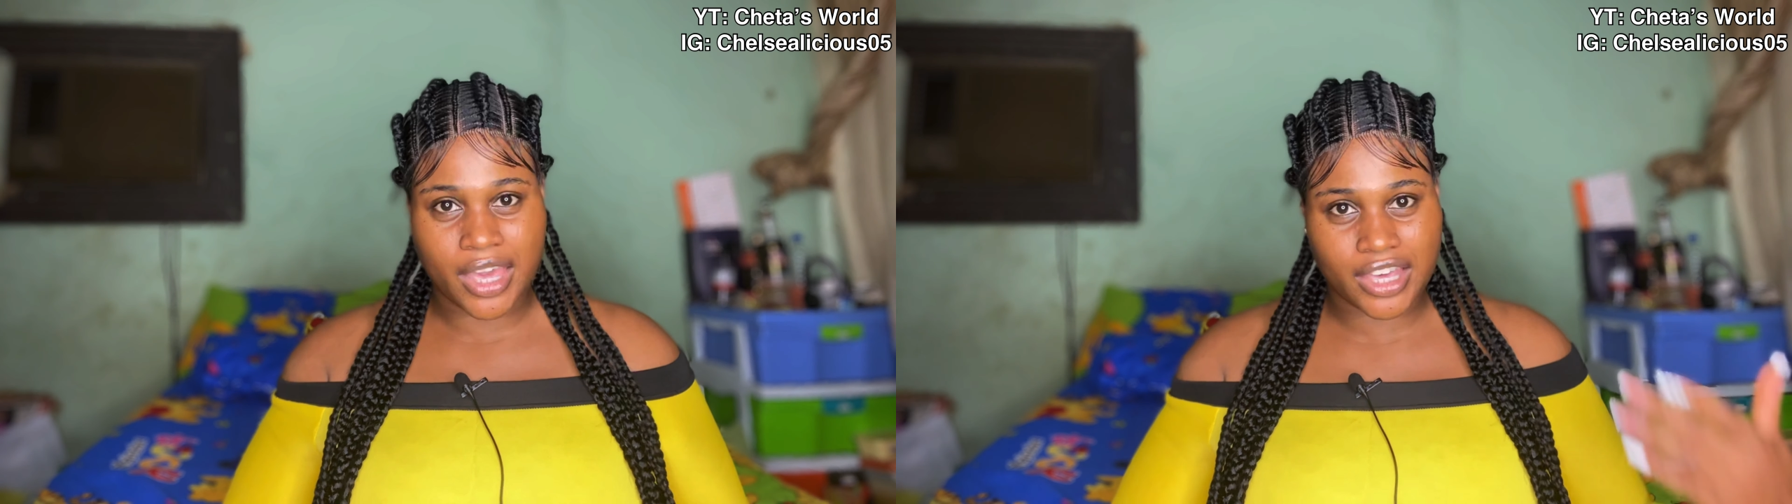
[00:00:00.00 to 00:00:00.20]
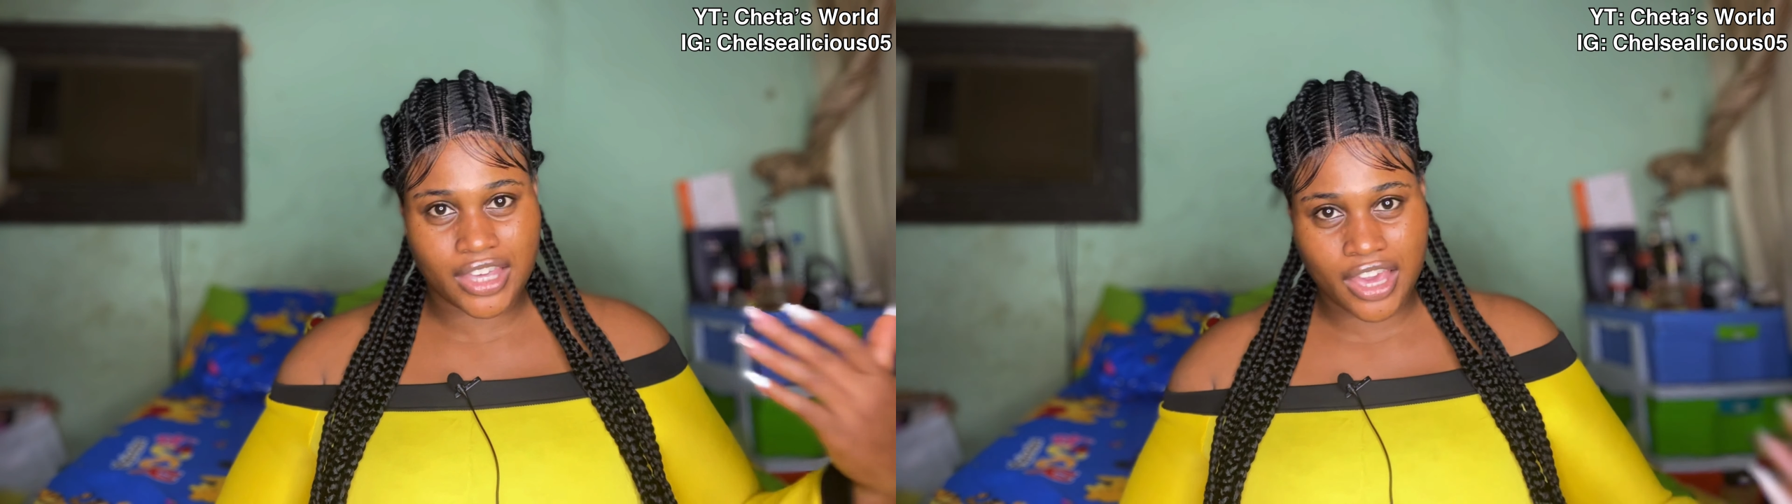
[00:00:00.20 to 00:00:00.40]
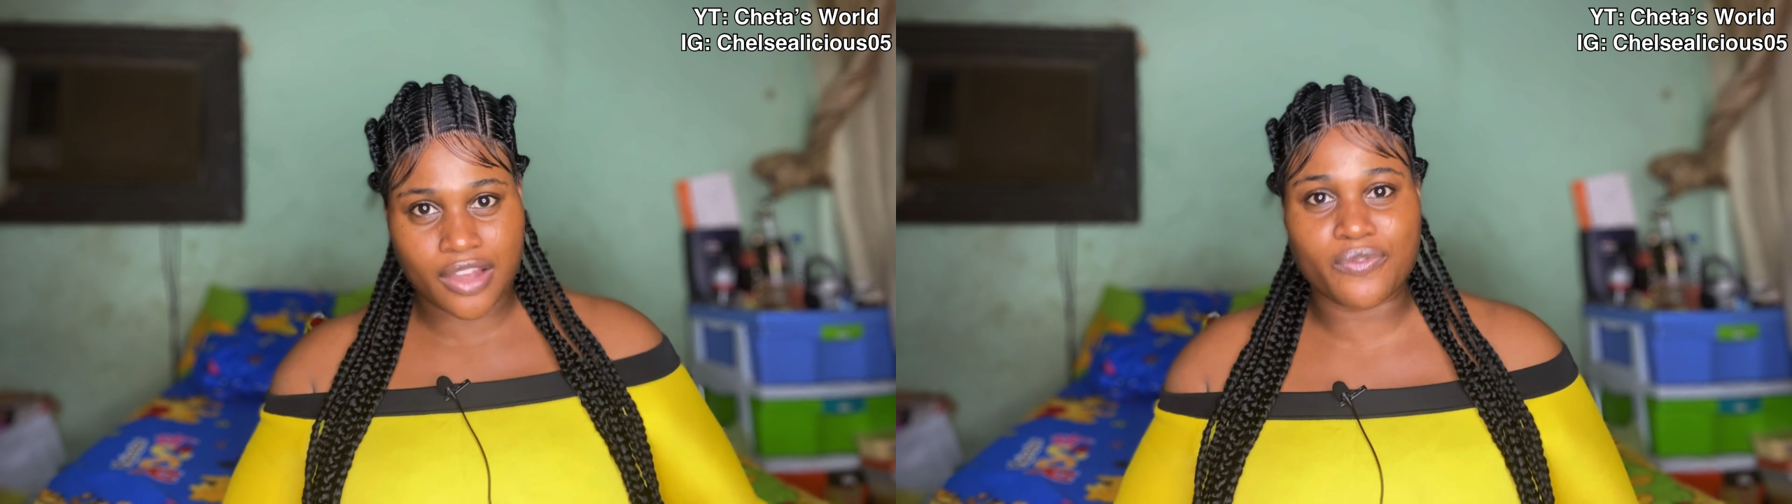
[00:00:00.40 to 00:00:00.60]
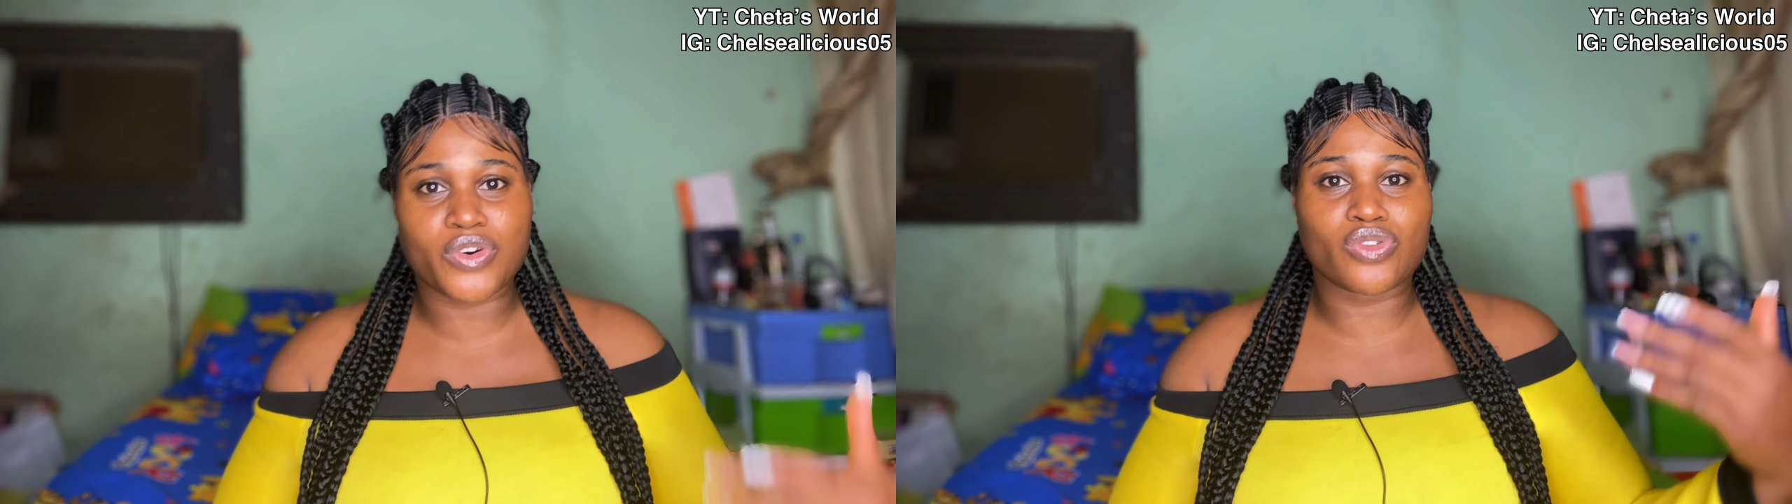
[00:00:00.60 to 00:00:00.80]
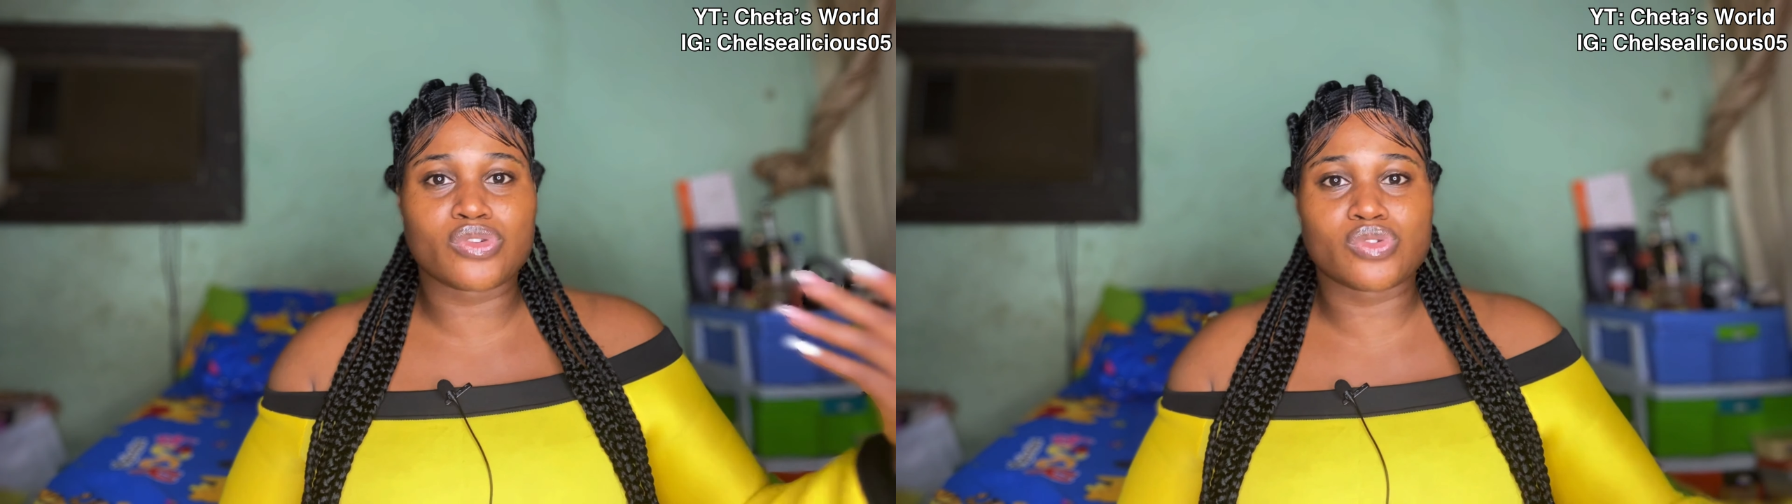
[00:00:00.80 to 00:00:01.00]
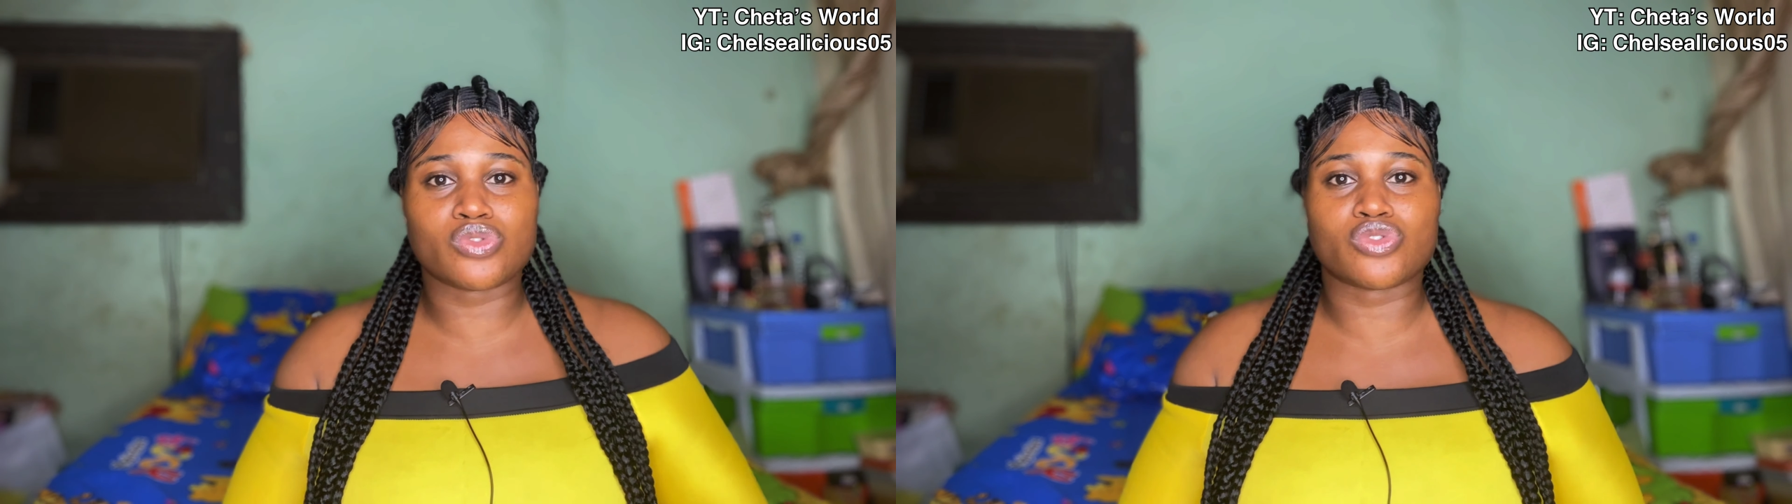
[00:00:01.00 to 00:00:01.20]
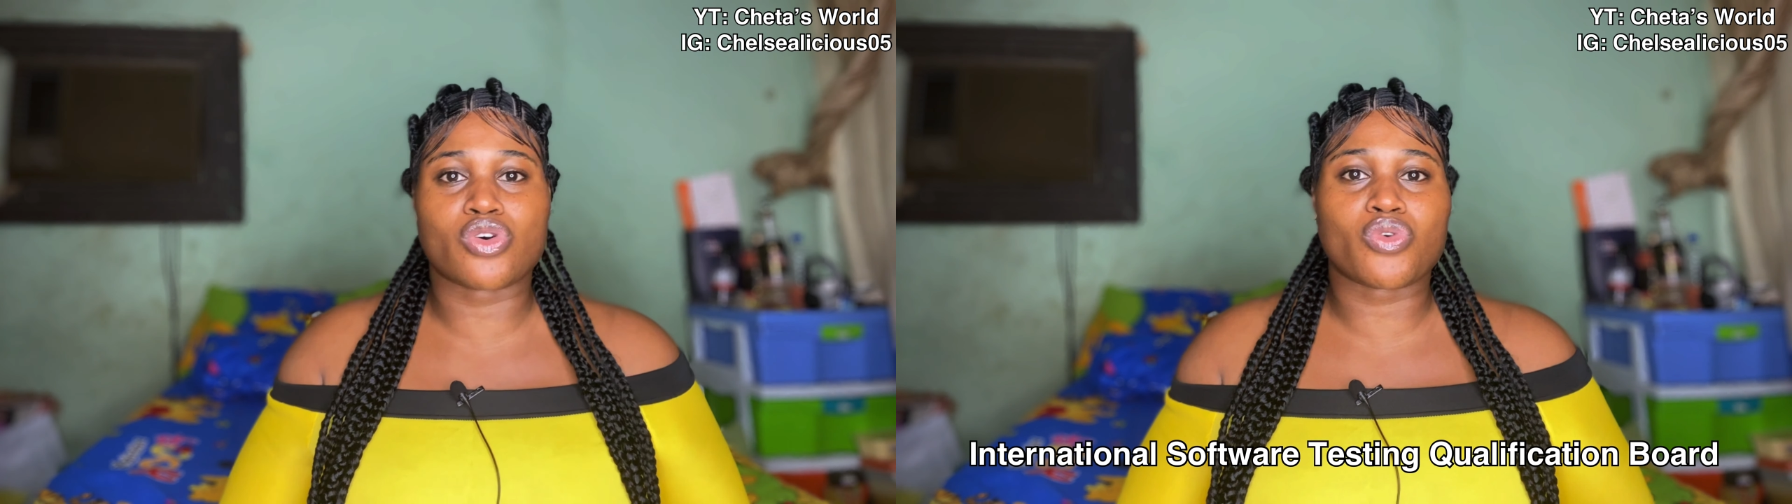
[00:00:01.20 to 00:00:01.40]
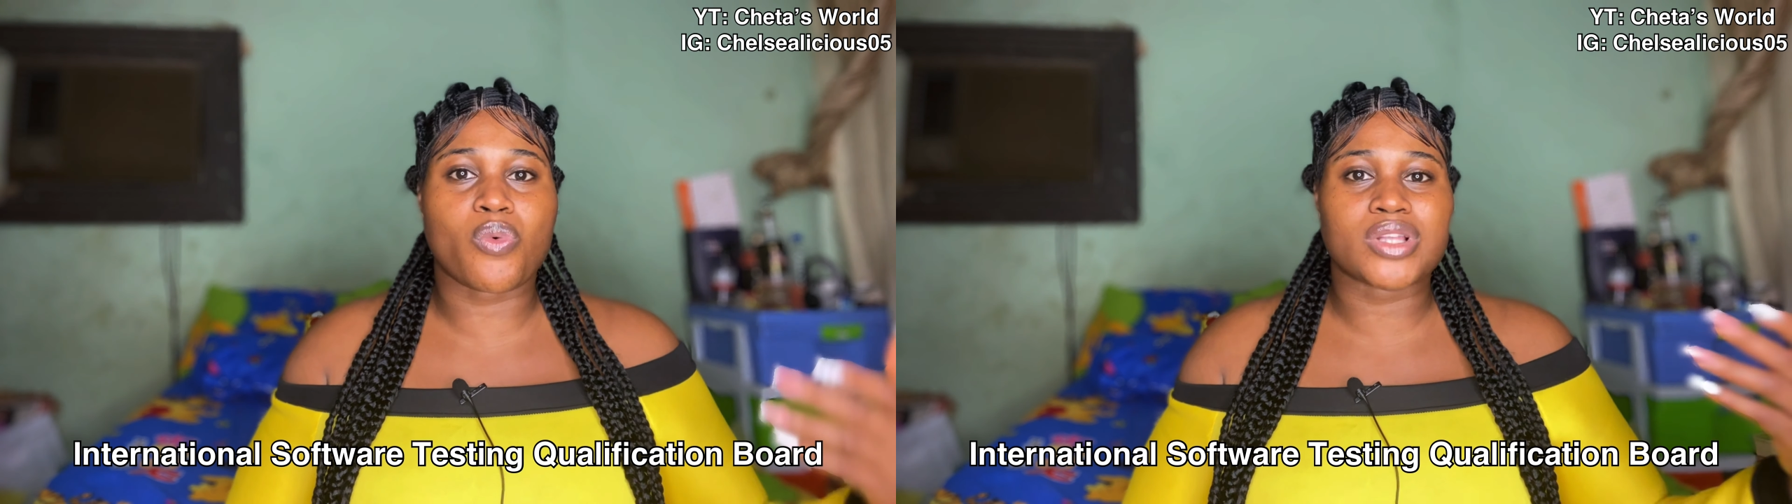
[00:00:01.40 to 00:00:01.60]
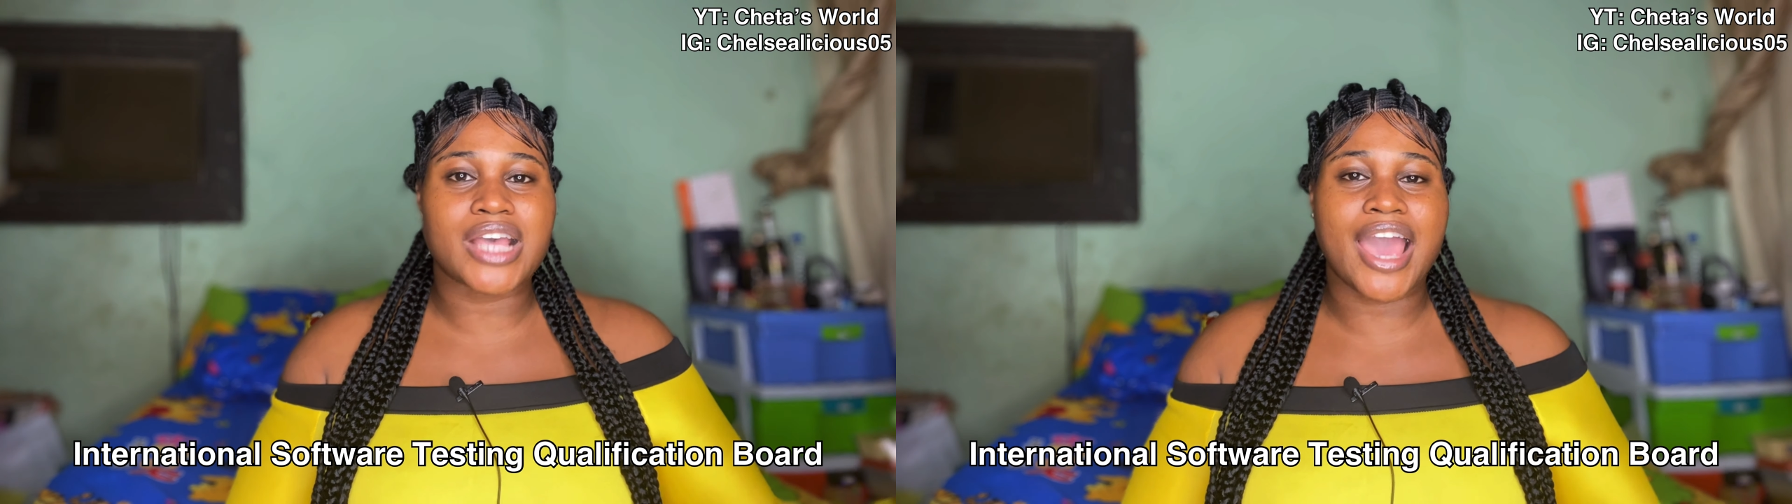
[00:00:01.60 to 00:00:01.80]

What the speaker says: Again, for those who do not know what